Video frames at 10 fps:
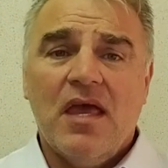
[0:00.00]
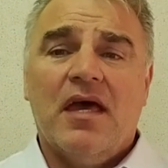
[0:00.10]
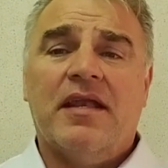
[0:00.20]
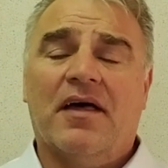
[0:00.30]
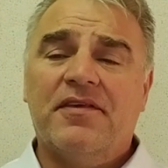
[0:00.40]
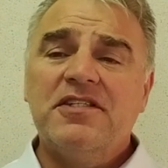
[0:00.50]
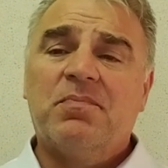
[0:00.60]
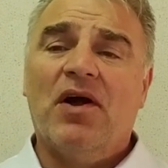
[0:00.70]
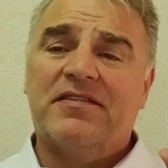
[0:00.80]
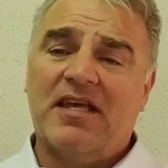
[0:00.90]
Now these
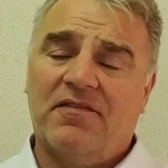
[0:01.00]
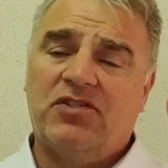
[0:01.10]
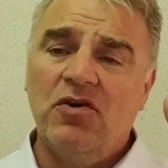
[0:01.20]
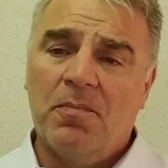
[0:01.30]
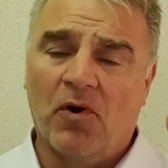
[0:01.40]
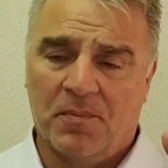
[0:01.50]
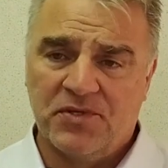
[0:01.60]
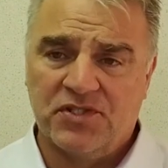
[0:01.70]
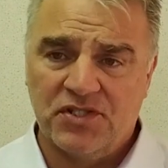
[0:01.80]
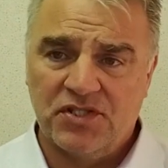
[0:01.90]
breaths have two
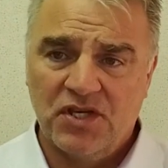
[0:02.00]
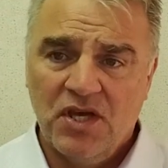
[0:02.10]
purposes.